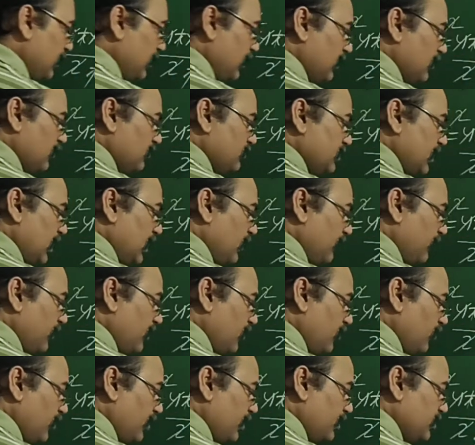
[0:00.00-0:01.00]
into scientific
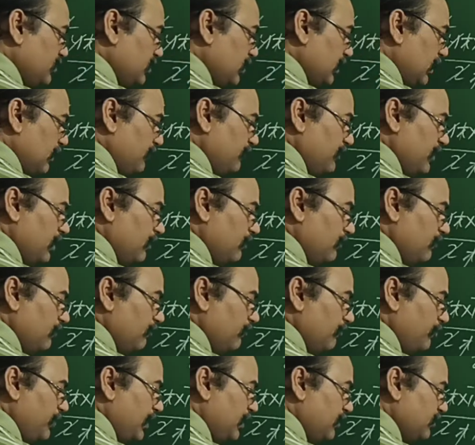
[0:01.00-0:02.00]
notation that we can
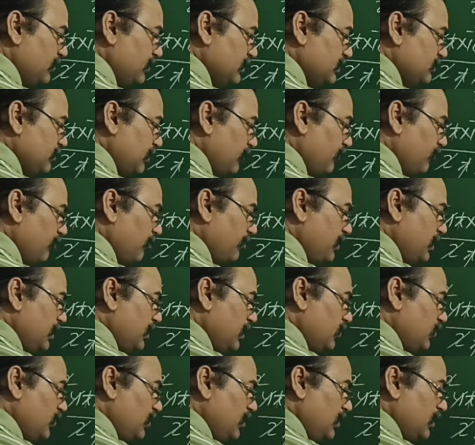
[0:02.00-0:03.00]
bring decimal from
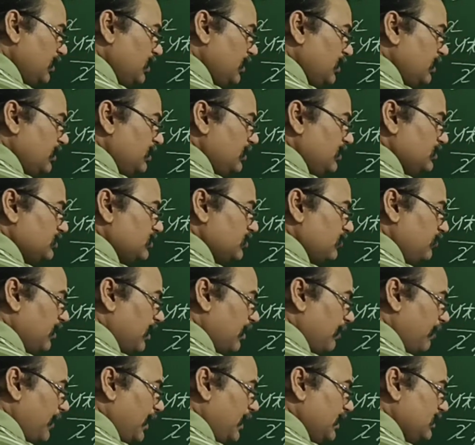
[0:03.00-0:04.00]
here to here. So
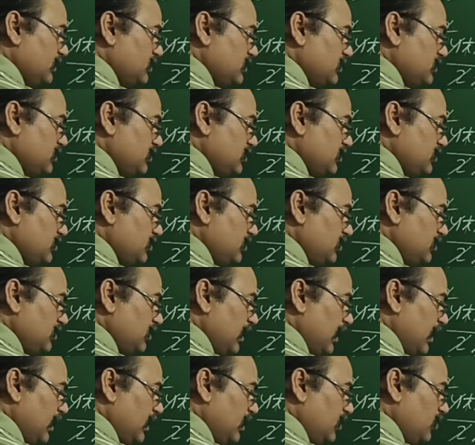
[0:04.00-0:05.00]
1 place
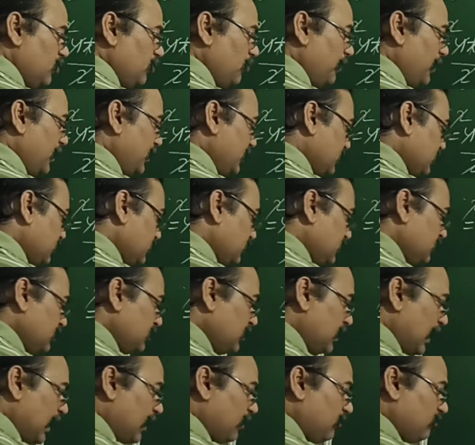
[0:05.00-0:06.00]
and 2 place
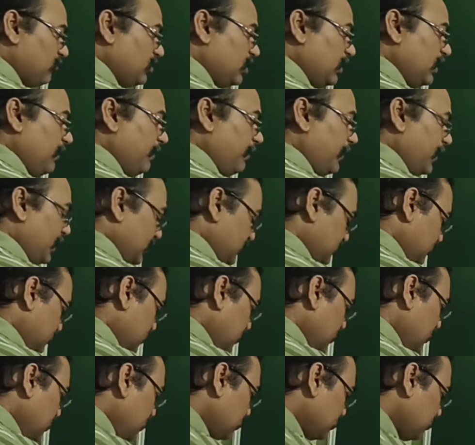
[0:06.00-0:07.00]
and 3
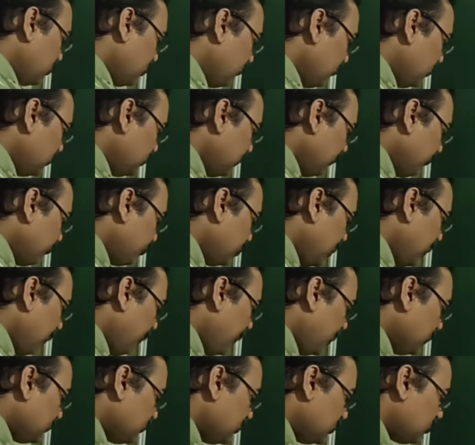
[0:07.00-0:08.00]
place. So it will jump 3
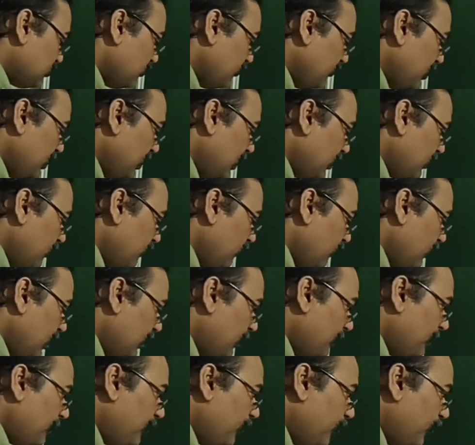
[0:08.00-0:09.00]
places. So we will get
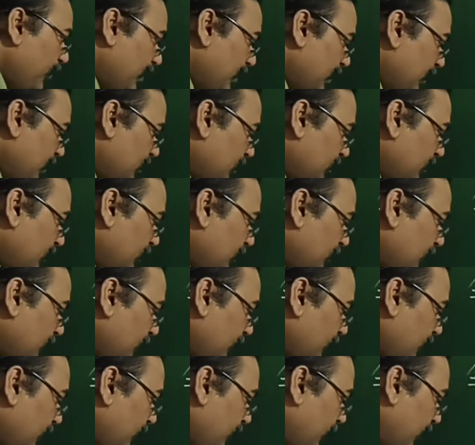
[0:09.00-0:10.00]

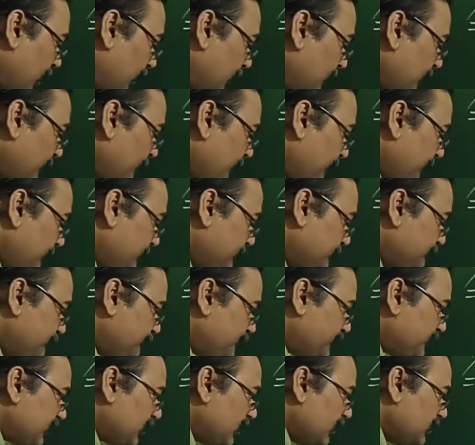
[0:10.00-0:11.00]

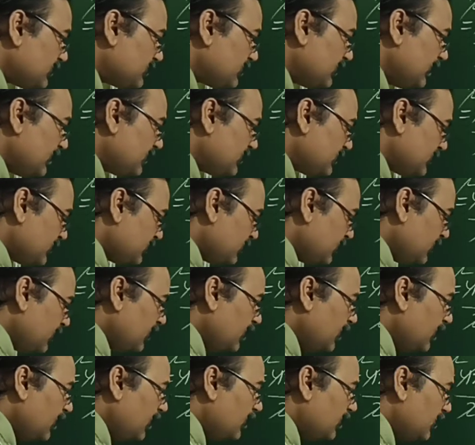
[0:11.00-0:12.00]

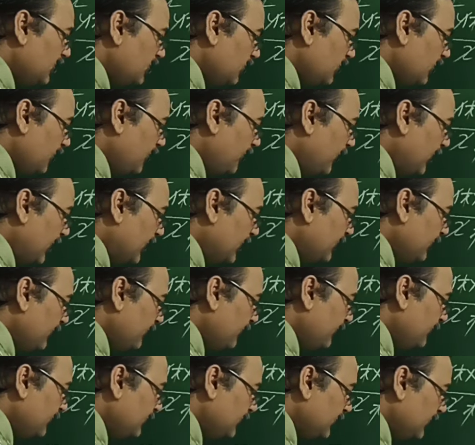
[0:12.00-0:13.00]
1.5625
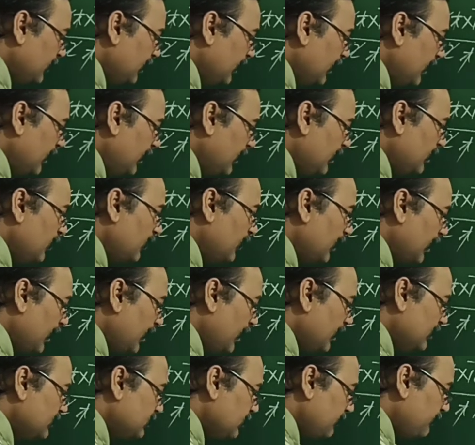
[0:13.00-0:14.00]
into 10
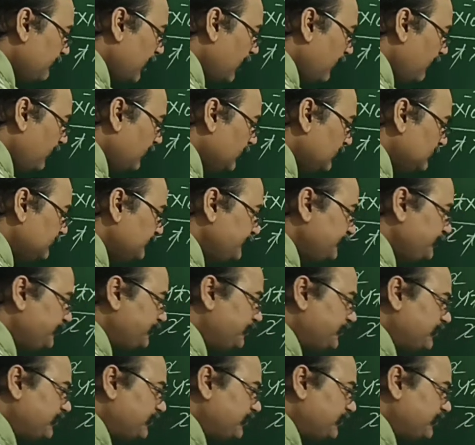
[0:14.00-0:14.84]
raised to the power.